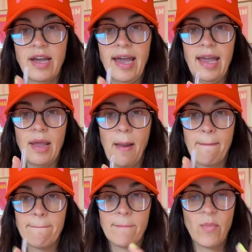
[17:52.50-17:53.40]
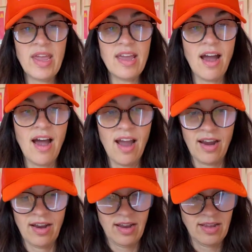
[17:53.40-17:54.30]
Okay, we
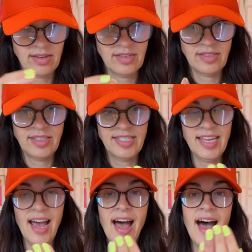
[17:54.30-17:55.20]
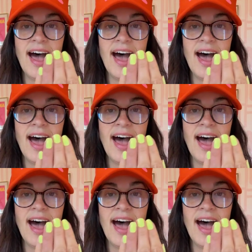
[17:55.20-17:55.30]
are done.